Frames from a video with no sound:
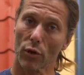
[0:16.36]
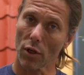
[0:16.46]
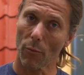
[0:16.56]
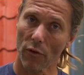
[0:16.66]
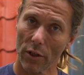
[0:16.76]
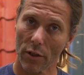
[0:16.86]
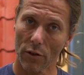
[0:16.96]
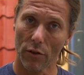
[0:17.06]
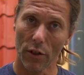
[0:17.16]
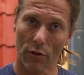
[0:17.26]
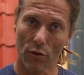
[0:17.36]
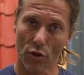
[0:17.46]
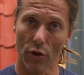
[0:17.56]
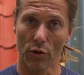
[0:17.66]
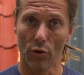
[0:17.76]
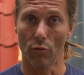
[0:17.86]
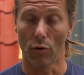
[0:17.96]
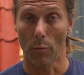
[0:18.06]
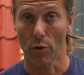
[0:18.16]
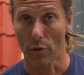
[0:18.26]
some reason you need to join two
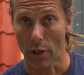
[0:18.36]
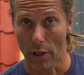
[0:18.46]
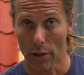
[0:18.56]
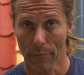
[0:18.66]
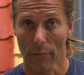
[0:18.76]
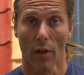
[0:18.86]
ropes together,